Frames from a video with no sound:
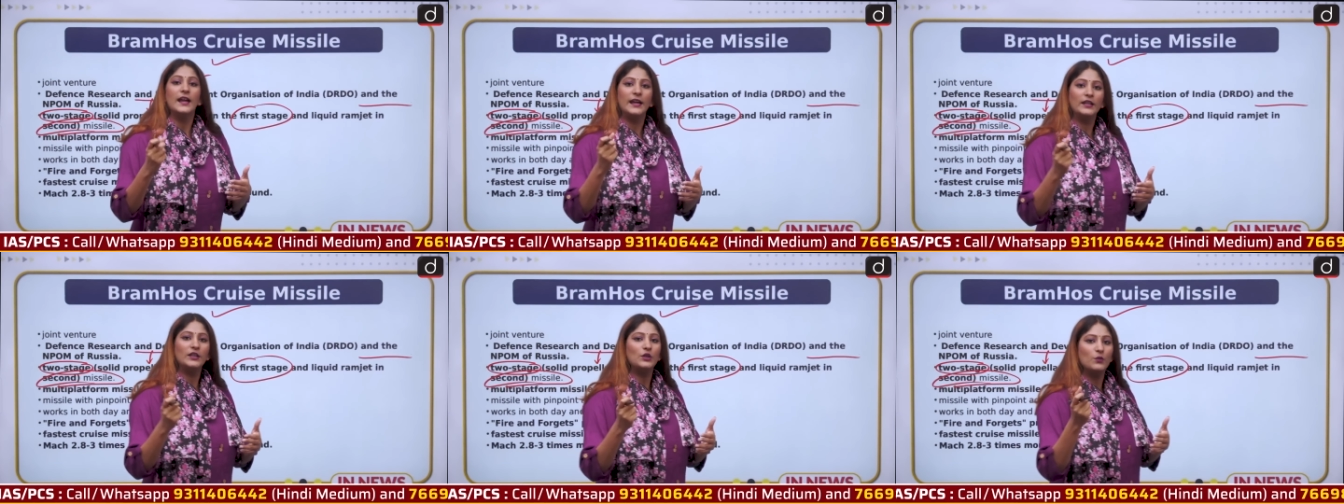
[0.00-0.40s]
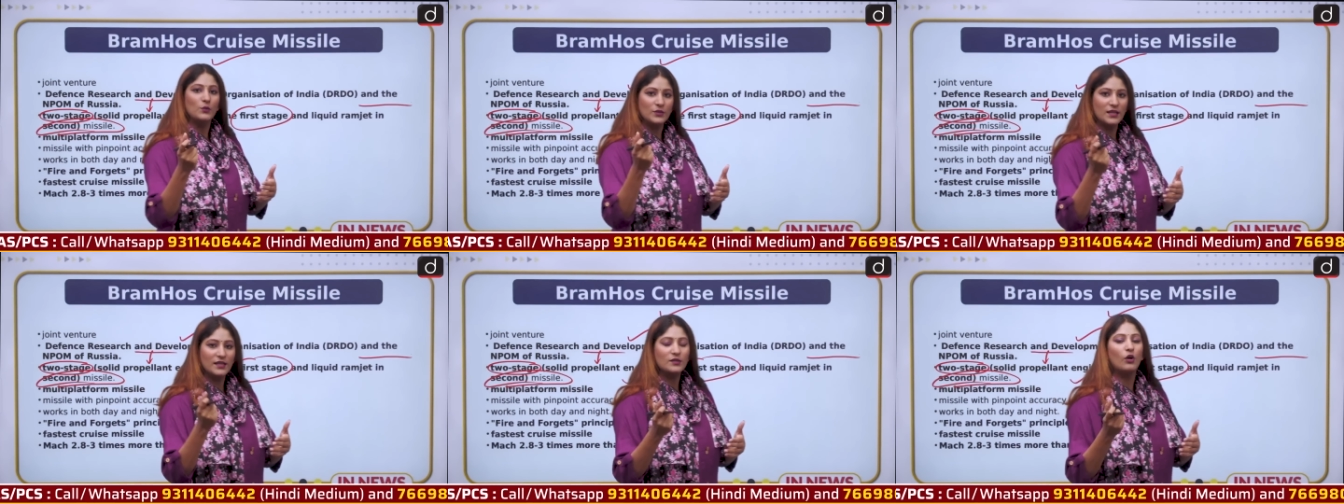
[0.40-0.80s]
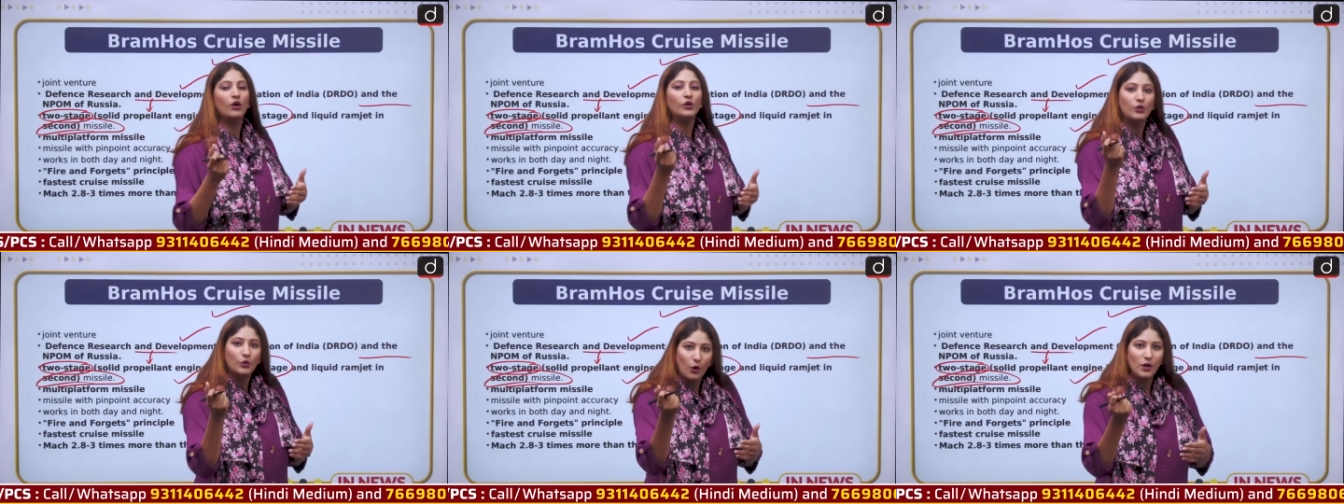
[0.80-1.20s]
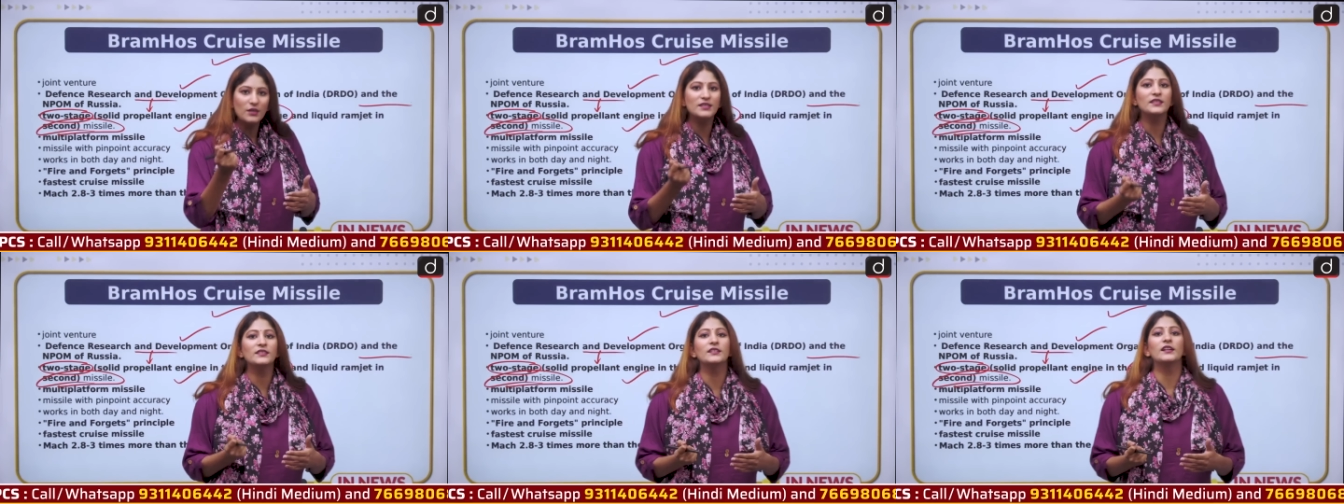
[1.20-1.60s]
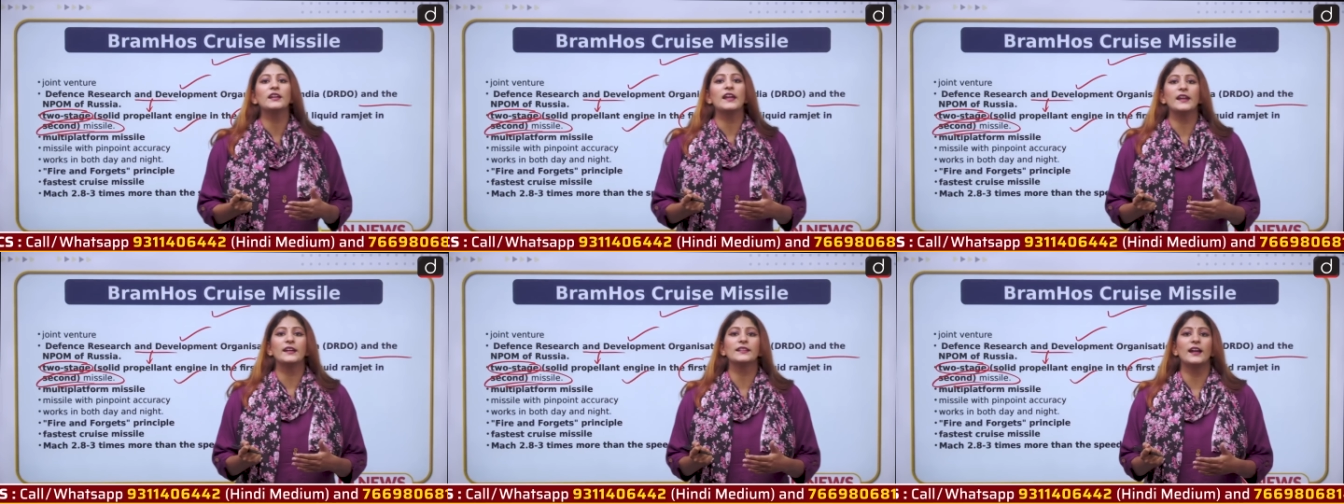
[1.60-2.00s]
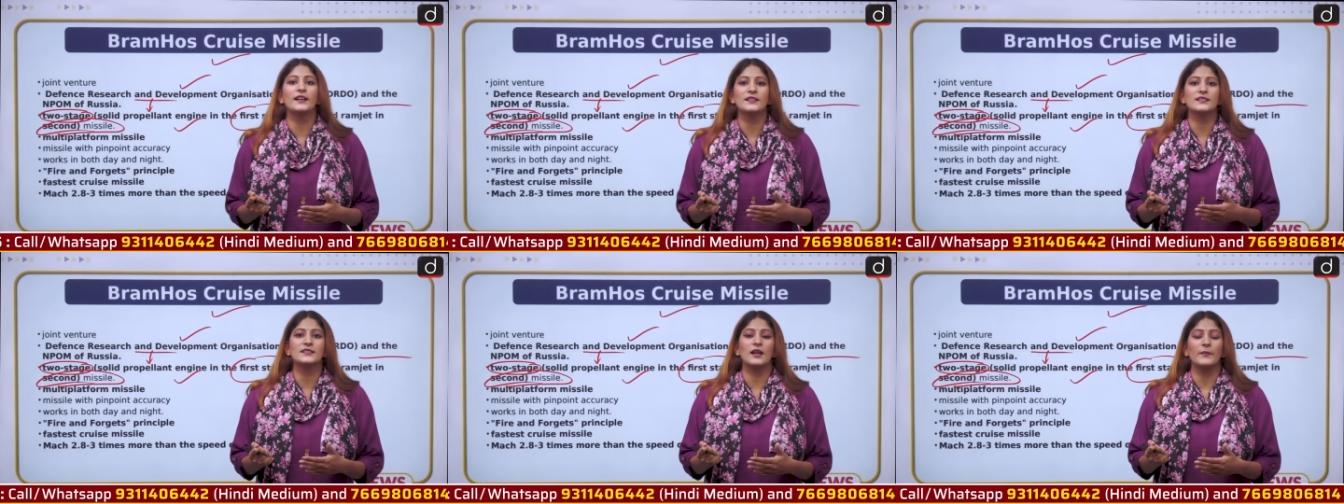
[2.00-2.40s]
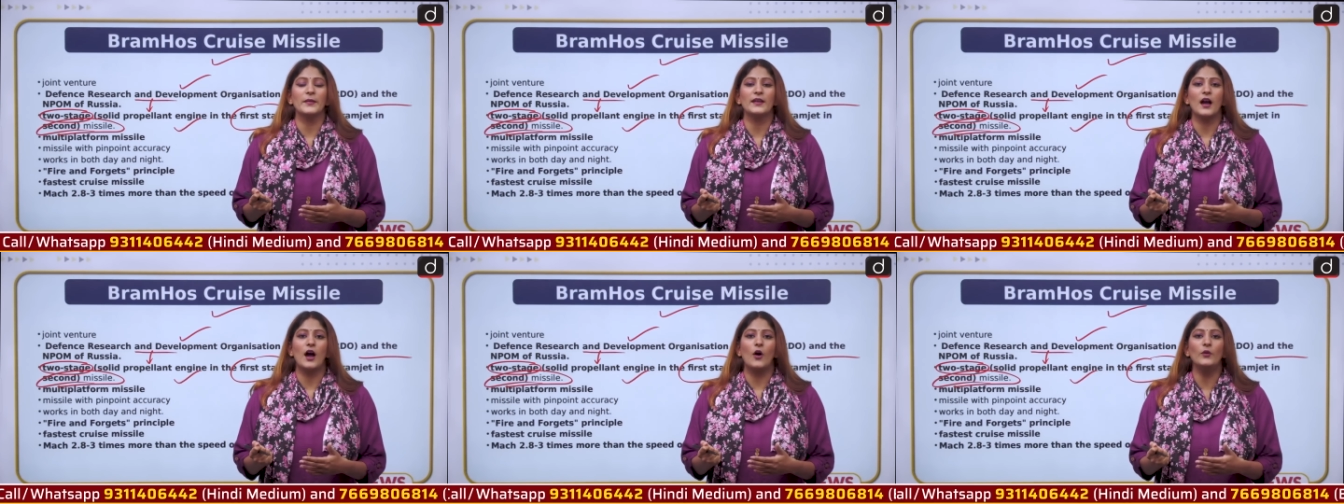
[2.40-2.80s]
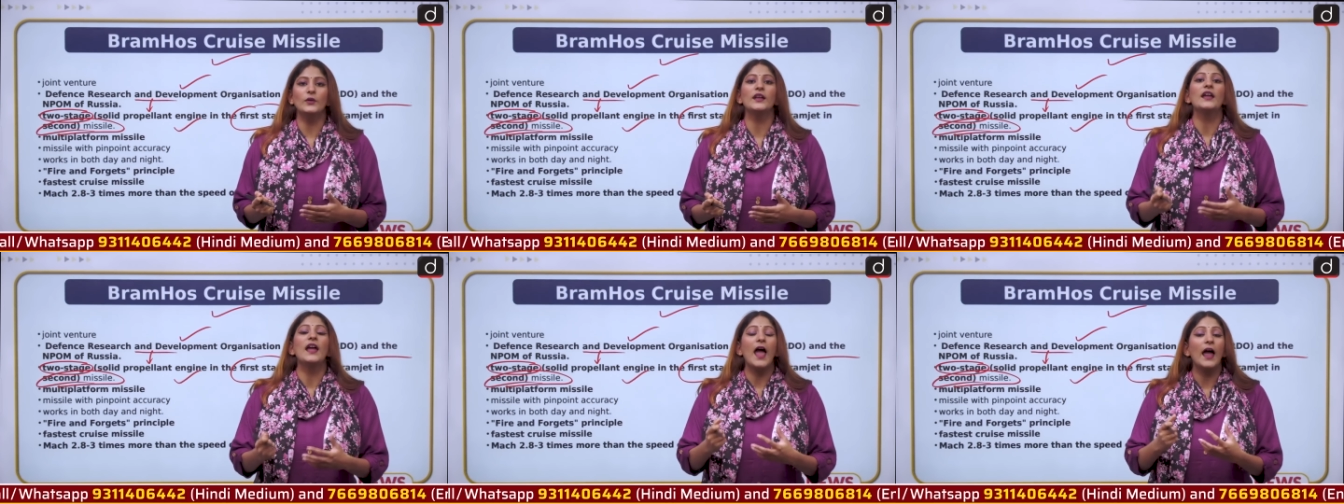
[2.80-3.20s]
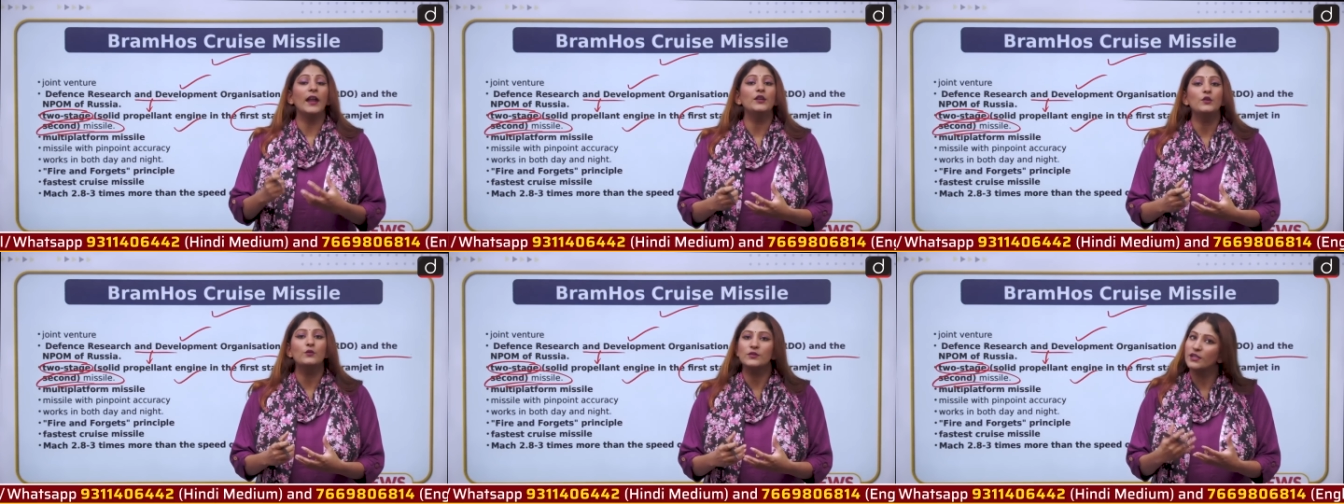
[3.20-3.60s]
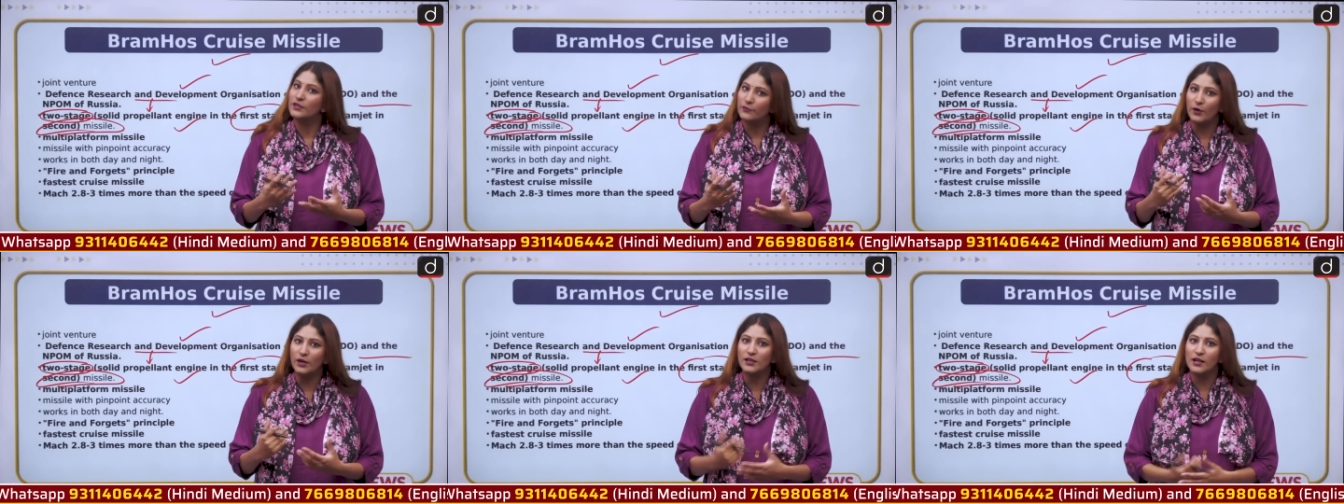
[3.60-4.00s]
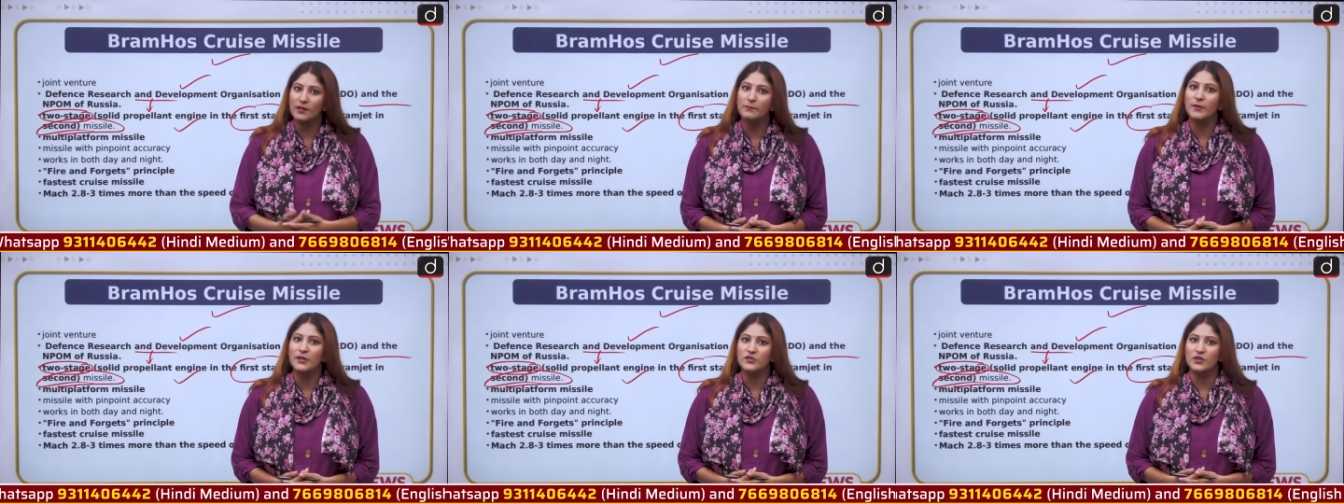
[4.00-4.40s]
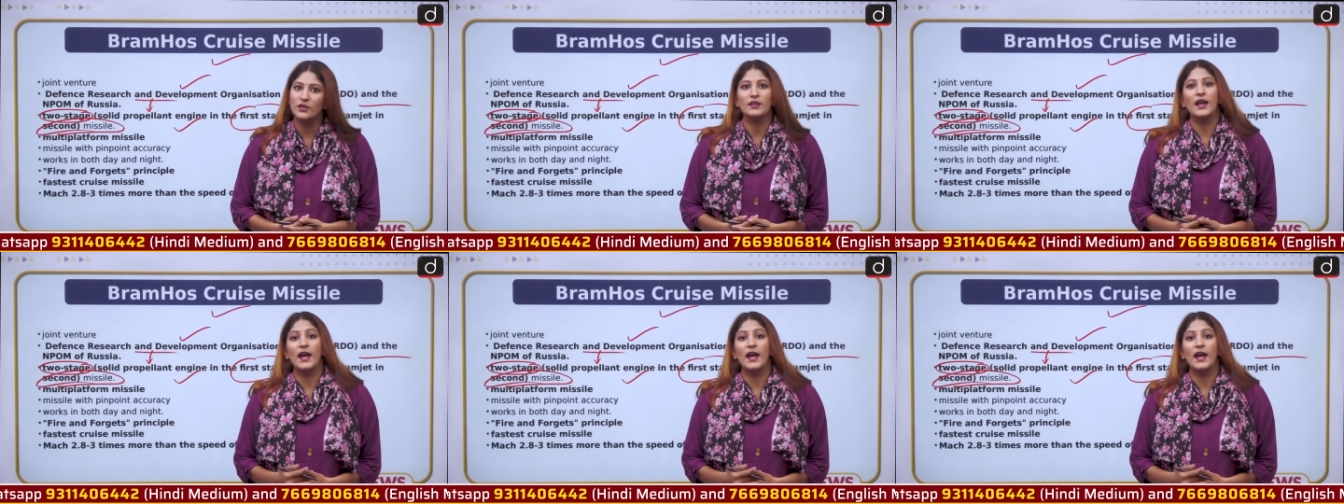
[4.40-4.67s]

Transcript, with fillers: it uses or draws in the air that is coming out and use it for combustion.